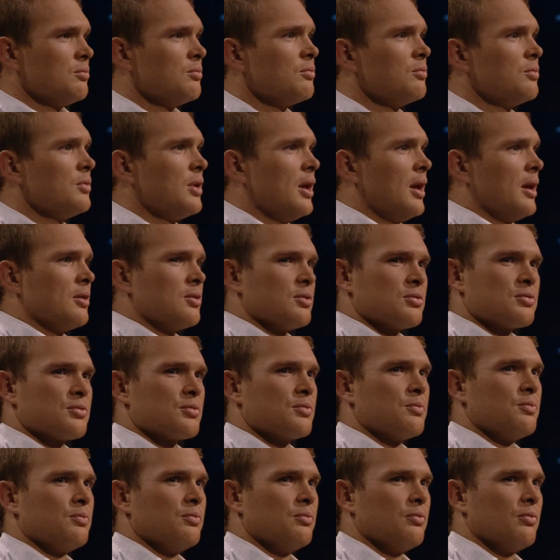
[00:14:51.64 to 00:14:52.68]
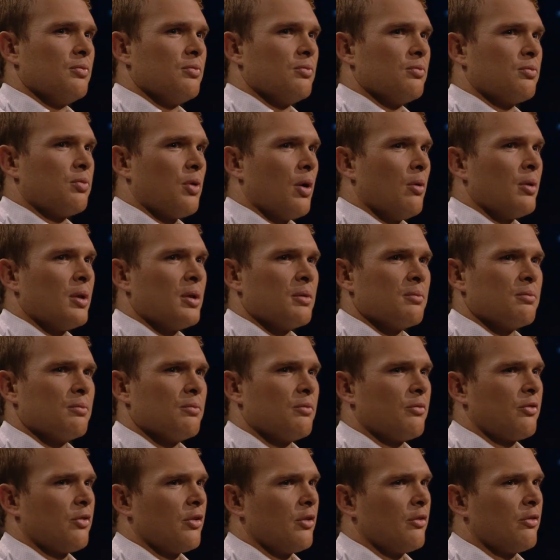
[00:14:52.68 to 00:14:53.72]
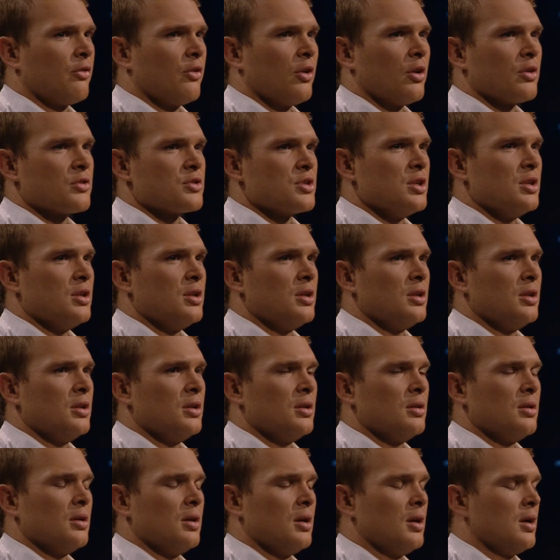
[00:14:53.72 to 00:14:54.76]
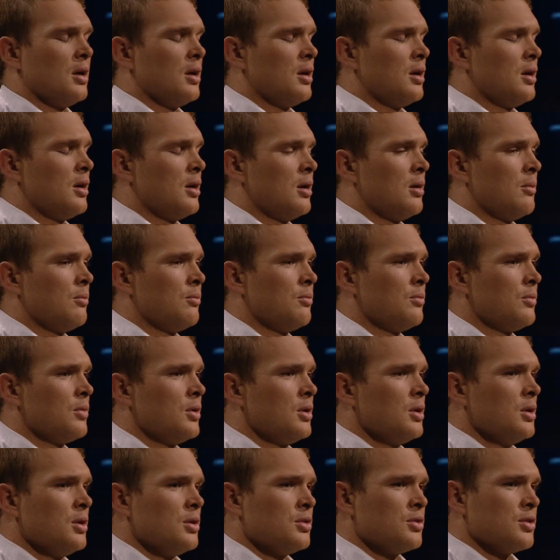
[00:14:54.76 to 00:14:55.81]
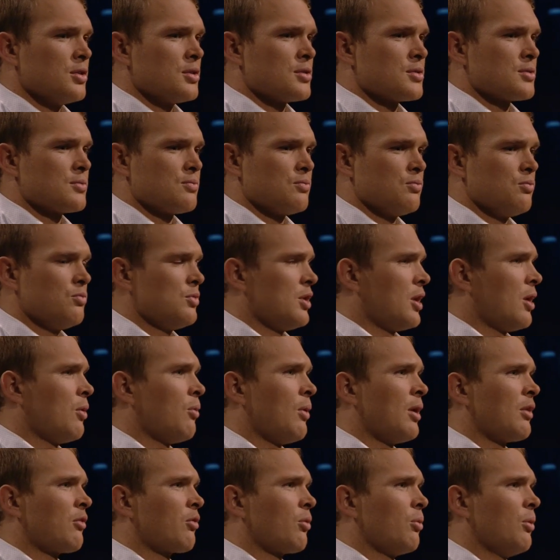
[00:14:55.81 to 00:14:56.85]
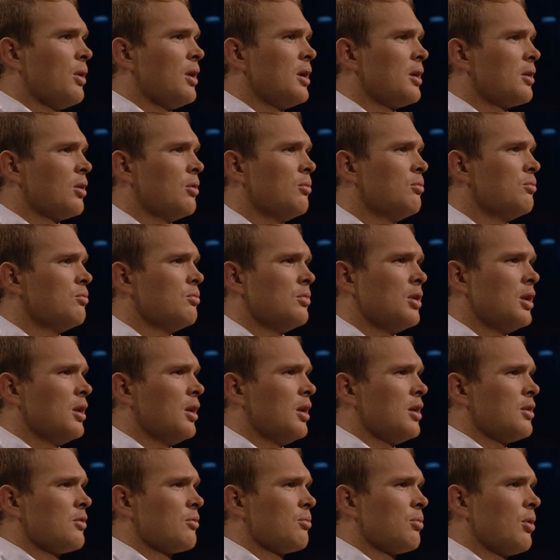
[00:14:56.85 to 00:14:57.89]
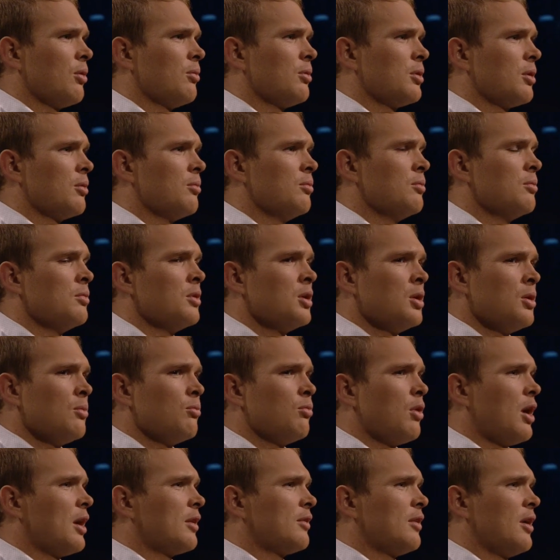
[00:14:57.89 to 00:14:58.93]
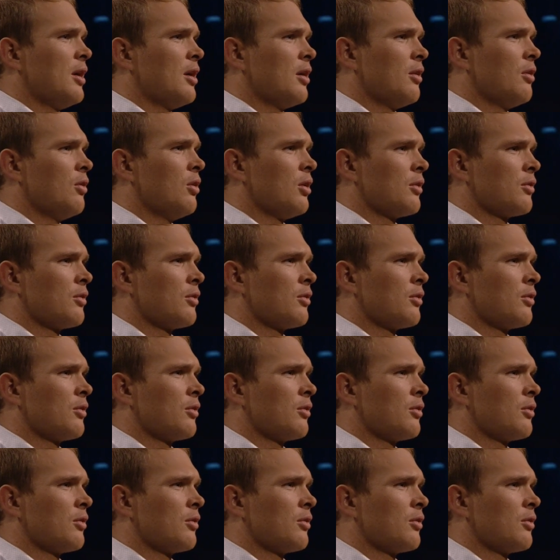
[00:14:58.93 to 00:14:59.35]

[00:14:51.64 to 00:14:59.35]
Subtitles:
I'd just probably for the first year, just, once a week, I'd break down at night.